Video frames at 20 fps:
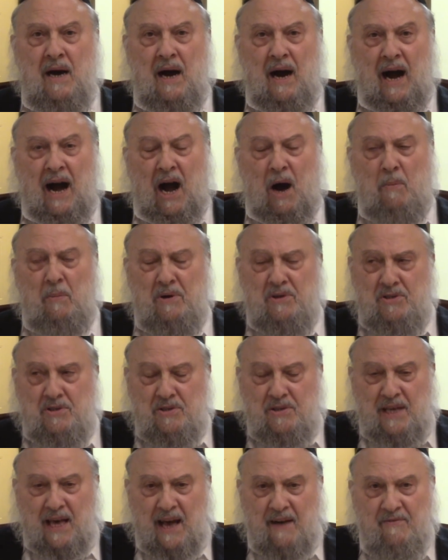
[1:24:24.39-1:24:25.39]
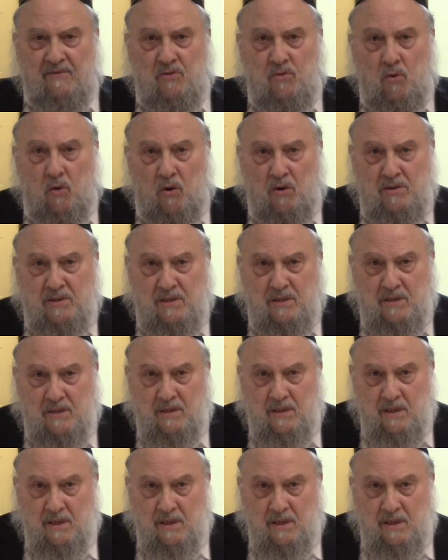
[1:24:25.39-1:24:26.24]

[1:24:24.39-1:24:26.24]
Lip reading: how much they have lost,